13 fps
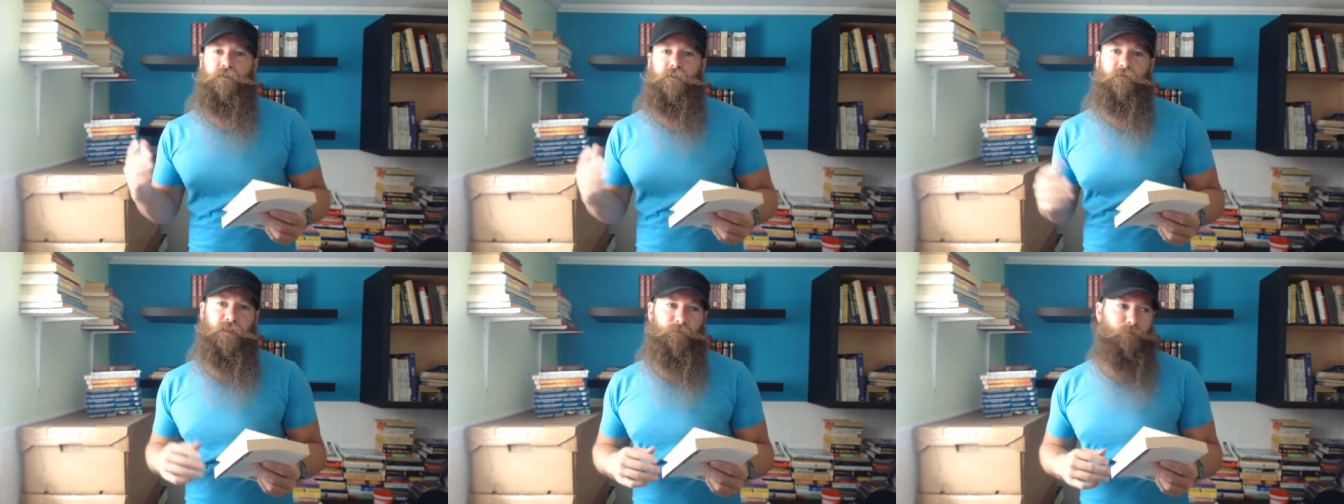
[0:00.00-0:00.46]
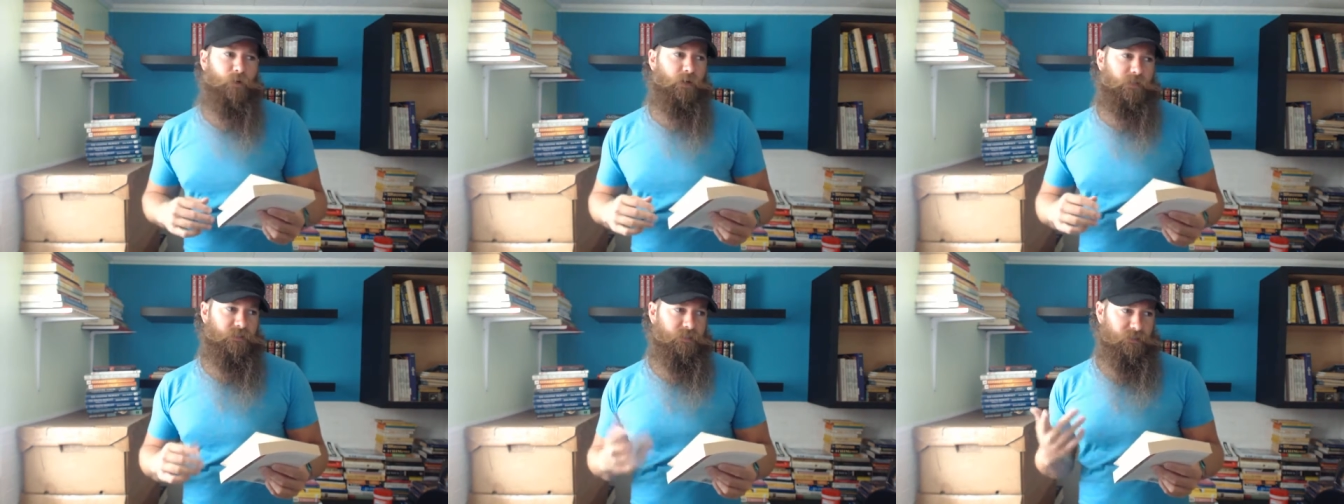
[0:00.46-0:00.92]
50
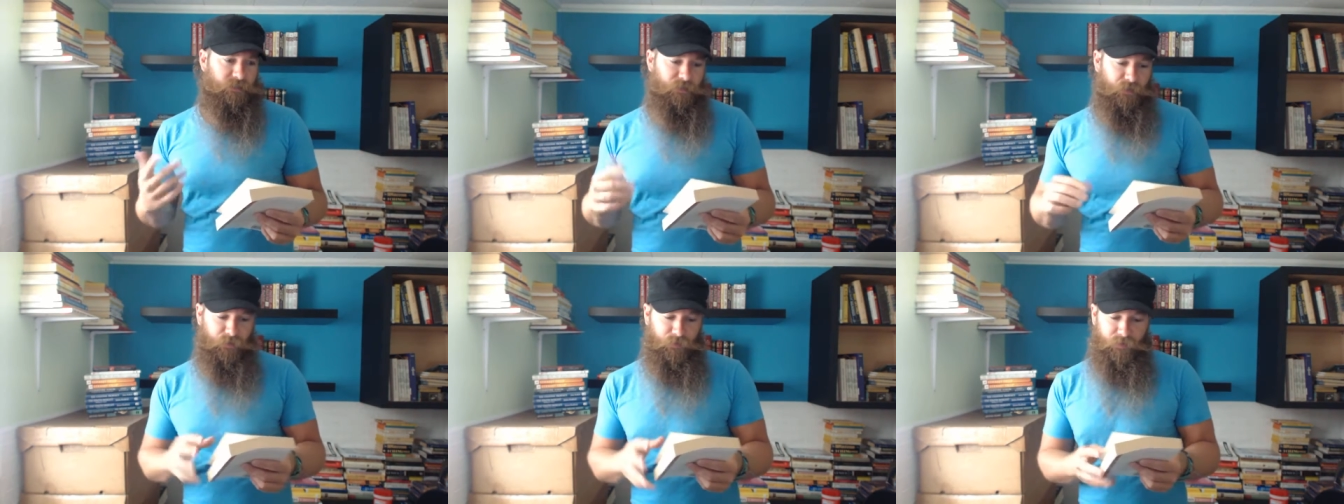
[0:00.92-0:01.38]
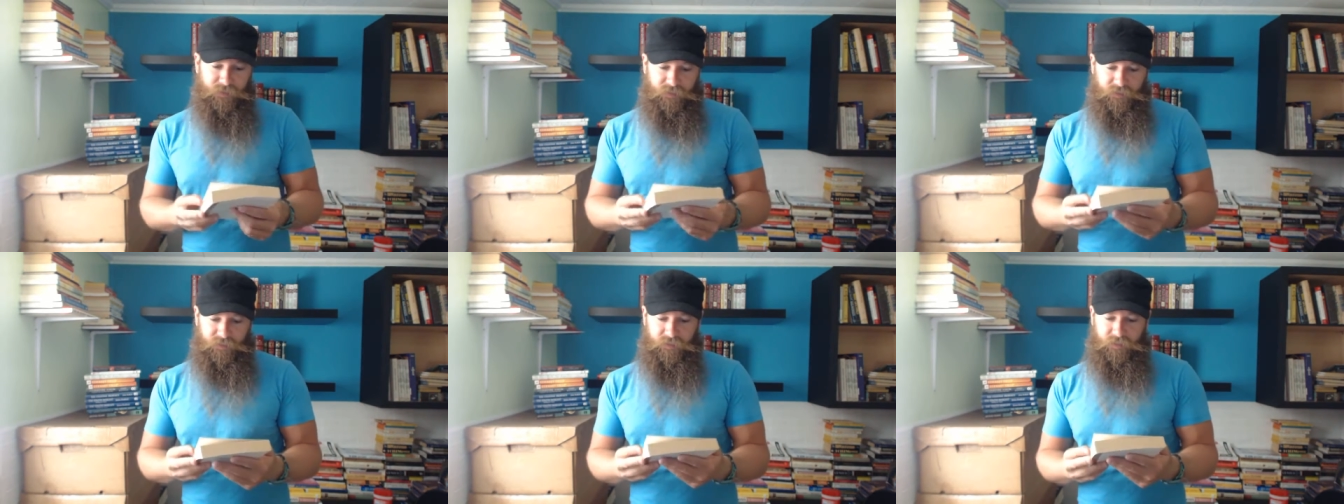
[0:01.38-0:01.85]
books, and so
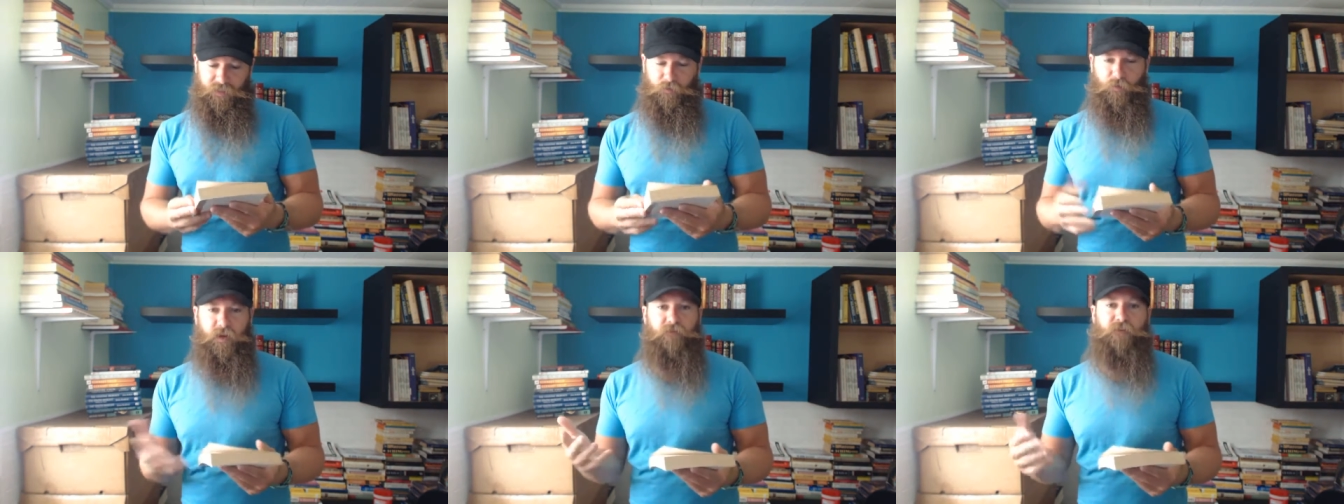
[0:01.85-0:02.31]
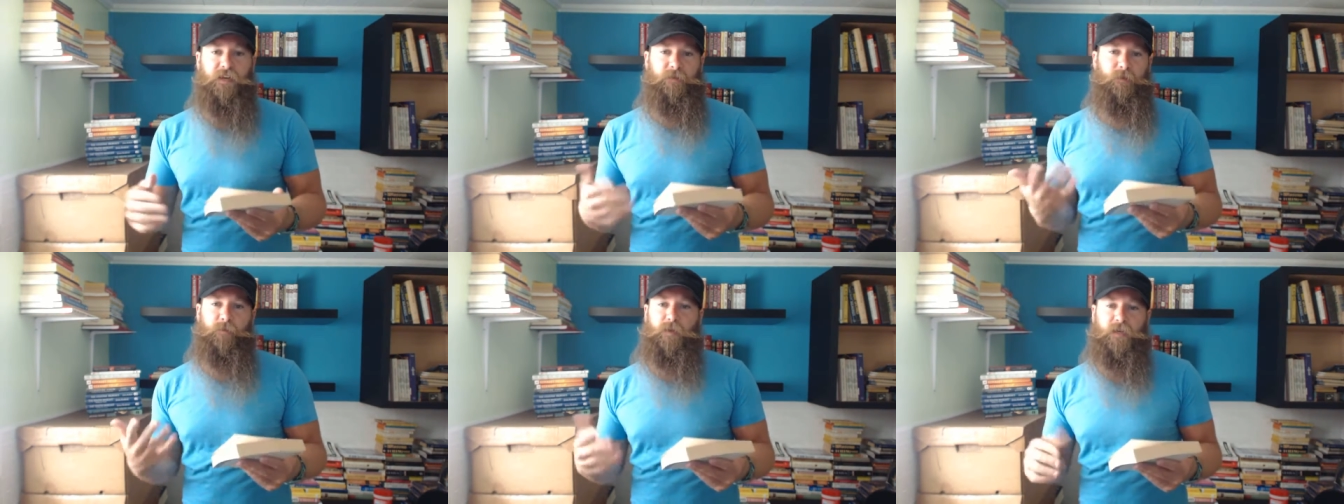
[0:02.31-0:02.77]
when I find
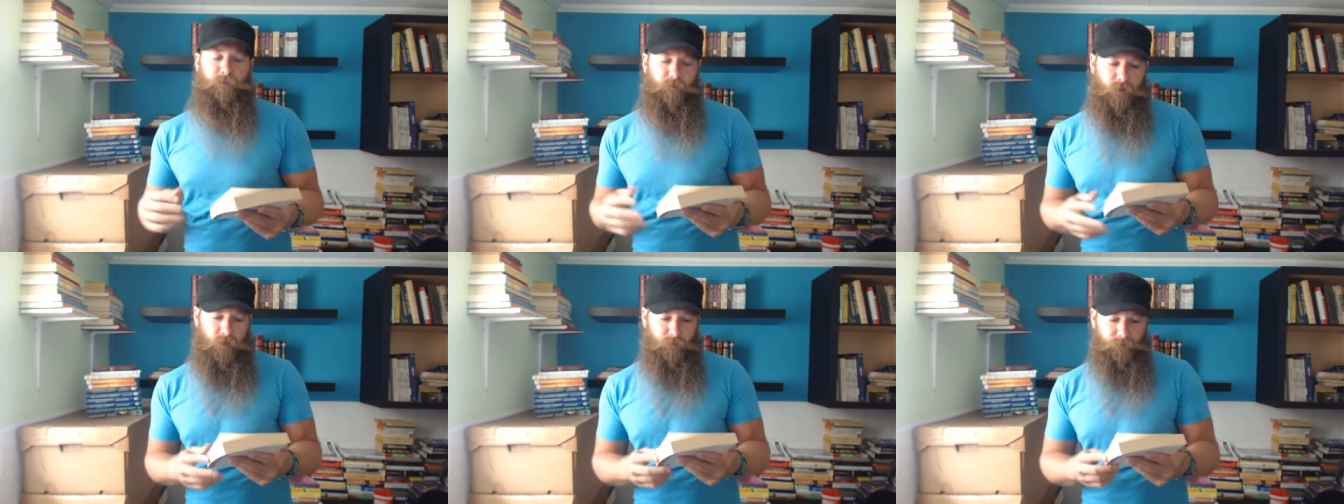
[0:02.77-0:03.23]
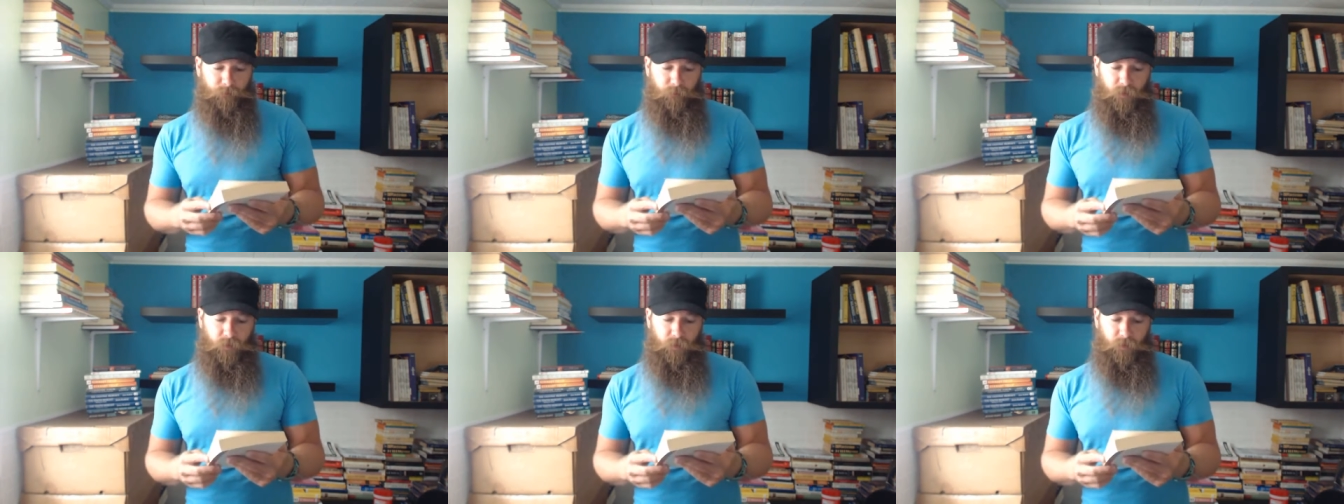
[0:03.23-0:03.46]
them, I pick them up.